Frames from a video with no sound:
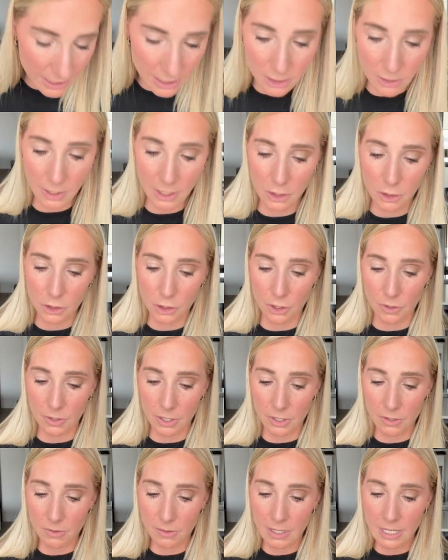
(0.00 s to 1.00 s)
it so I can show
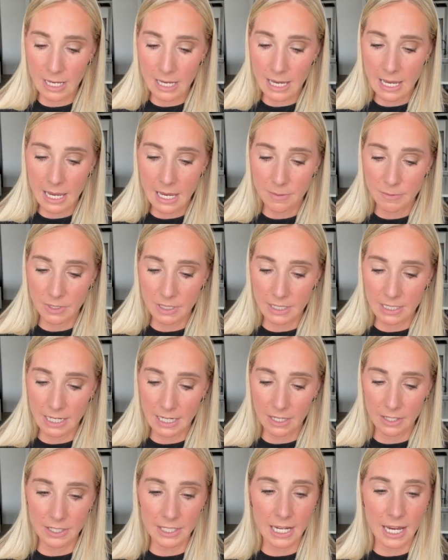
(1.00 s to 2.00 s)
you. I'm just gonna
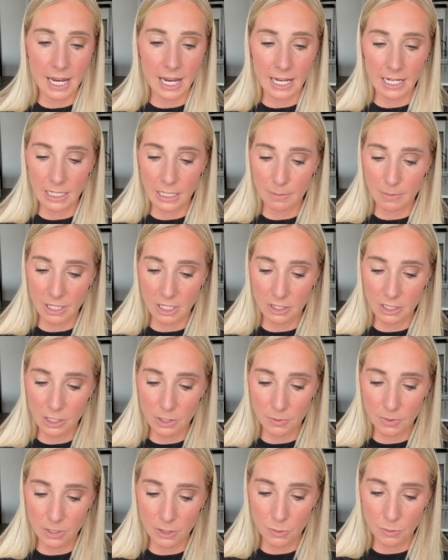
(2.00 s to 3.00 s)
take a tiny bit.
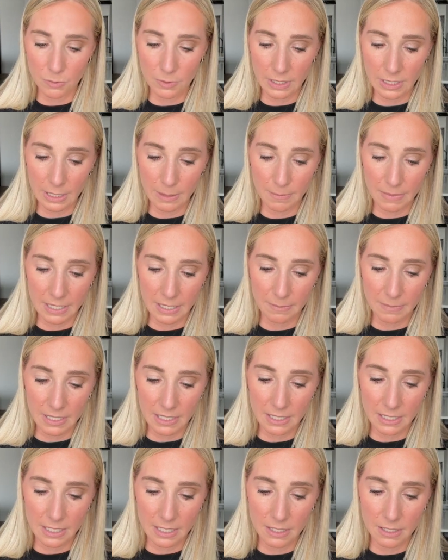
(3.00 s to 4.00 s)
This one's really
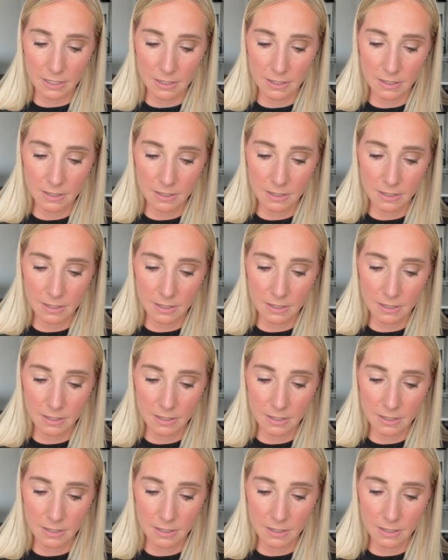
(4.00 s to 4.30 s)
pigmented.